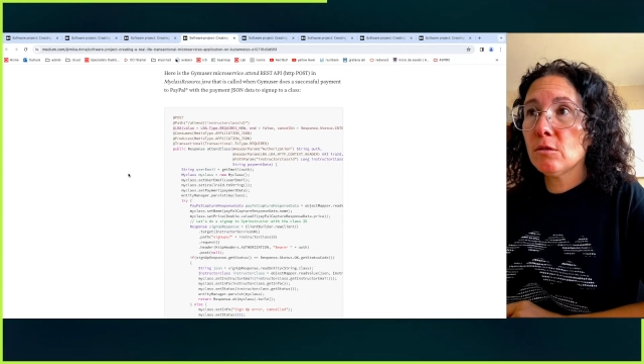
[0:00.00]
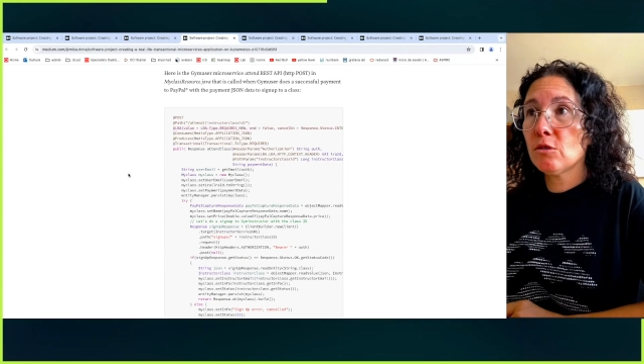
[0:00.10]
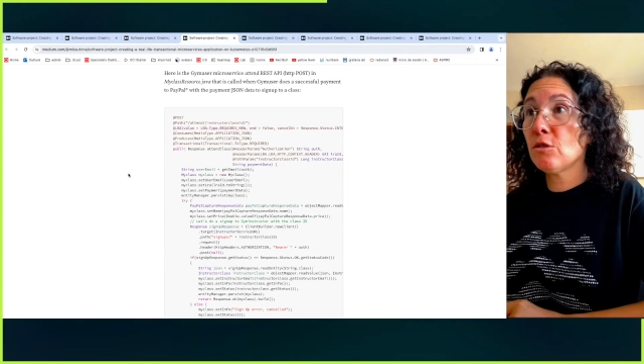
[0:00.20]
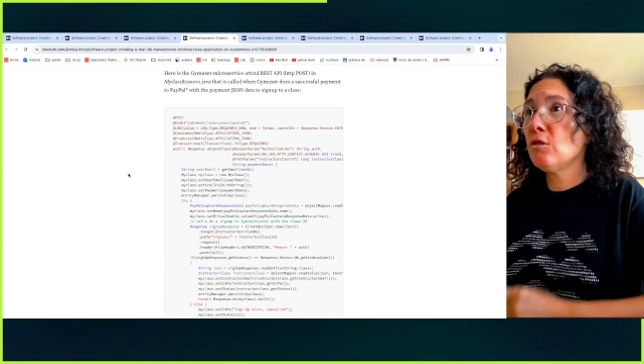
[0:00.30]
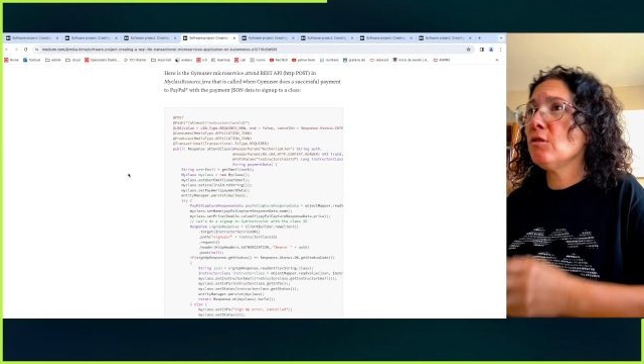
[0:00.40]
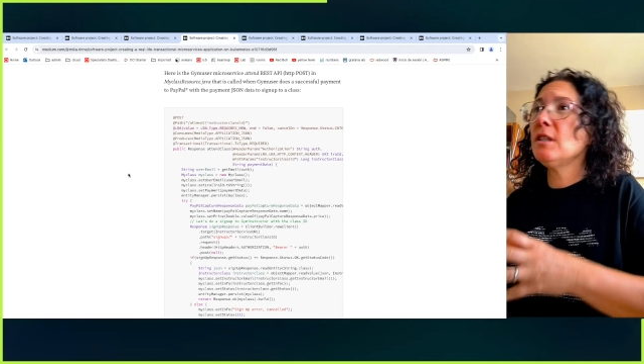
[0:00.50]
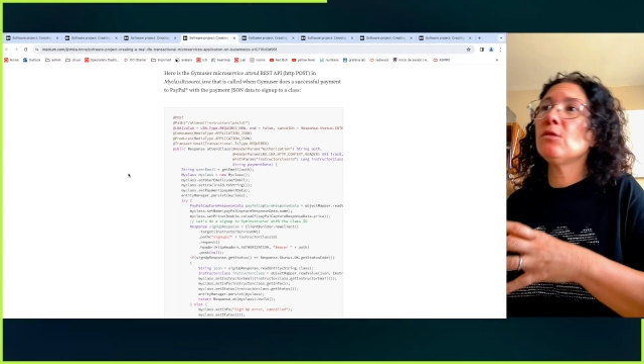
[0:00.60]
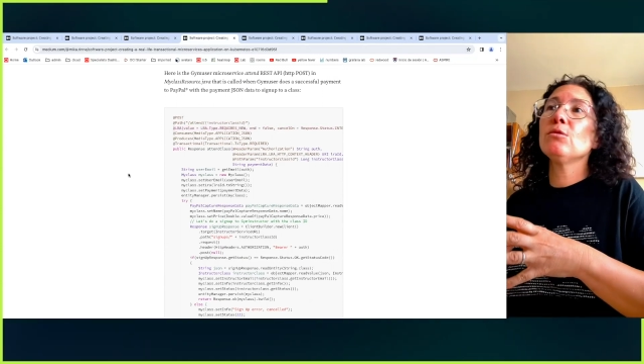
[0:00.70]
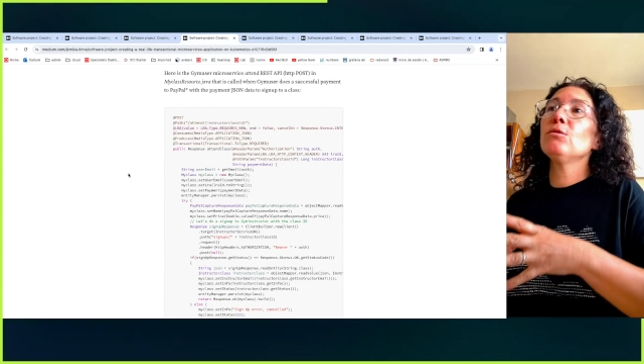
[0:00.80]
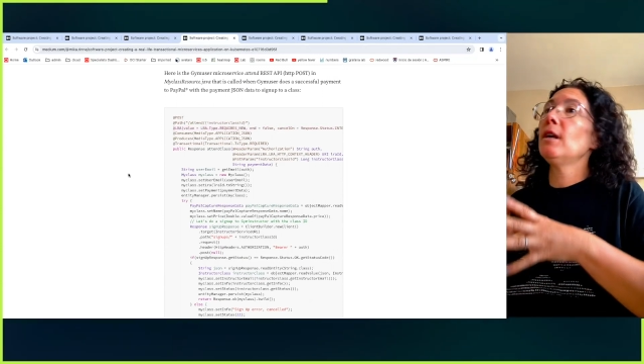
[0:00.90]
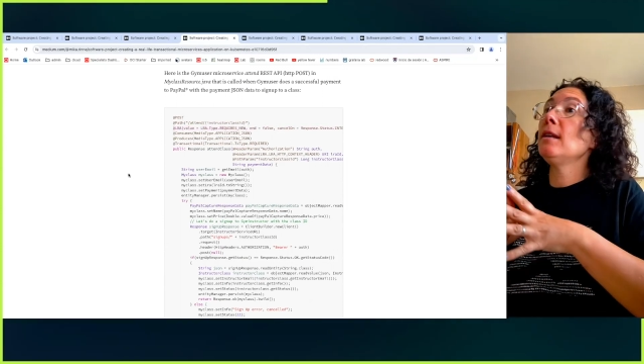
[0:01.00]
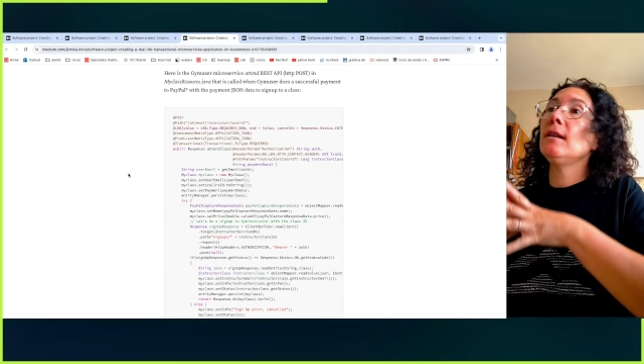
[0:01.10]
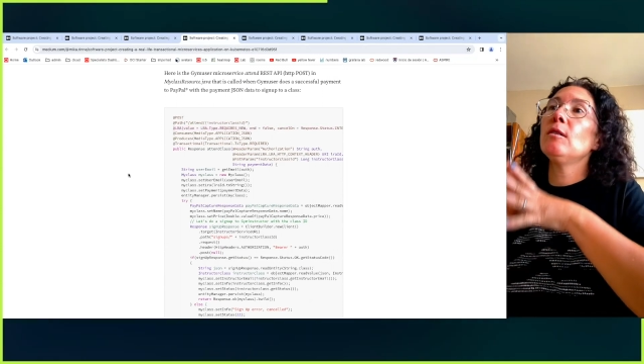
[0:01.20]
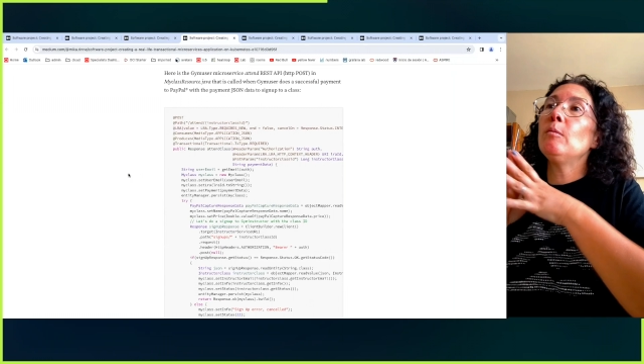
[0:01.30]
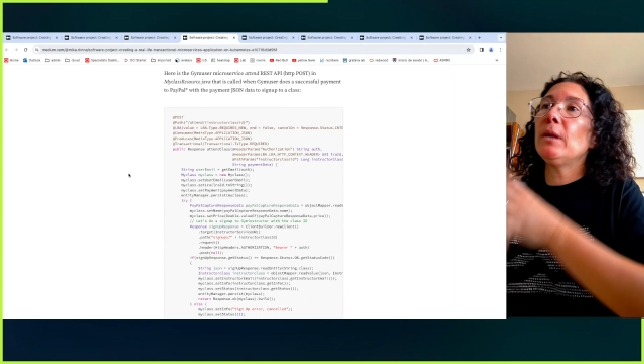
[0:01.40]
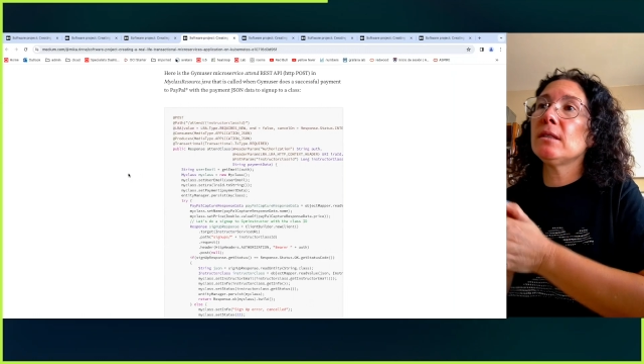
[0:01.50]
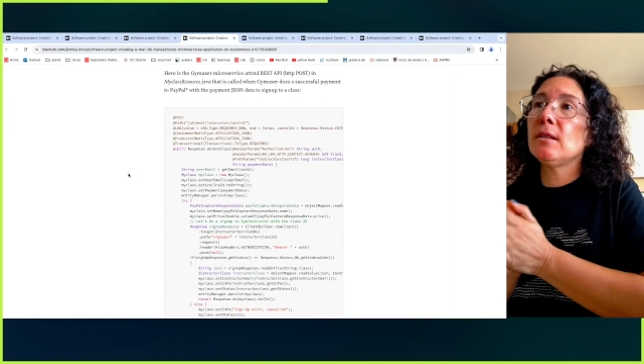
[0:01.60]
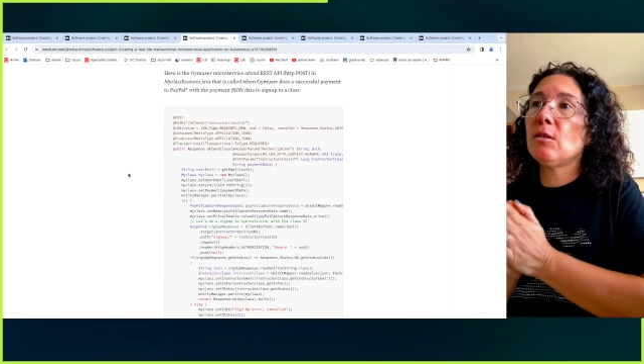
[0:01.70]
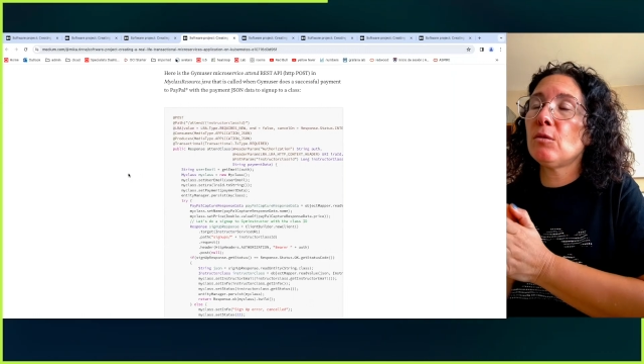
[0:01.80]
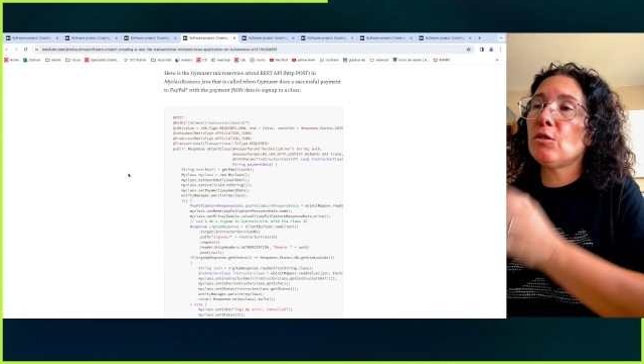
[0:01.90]
so you don't need to do any
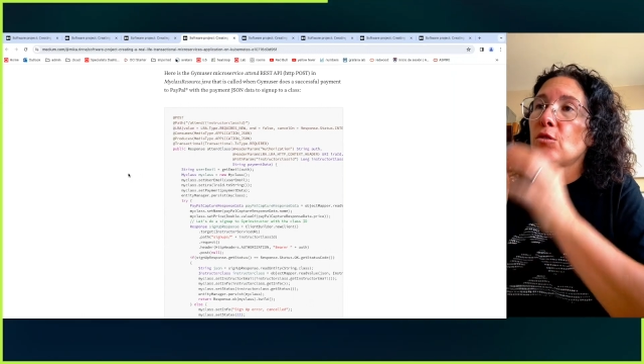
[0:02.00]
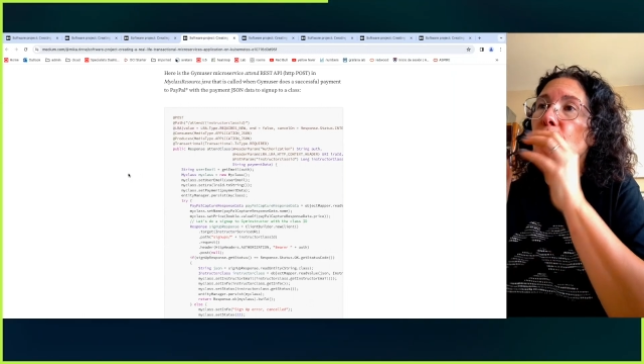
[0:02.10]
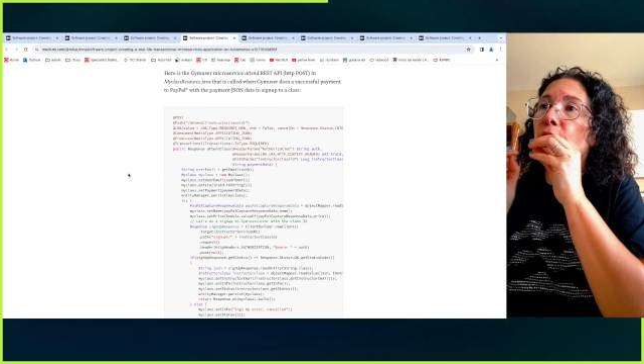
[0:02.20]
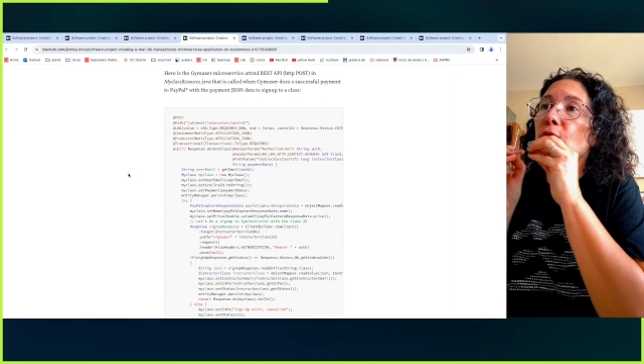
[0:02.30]
complexity code.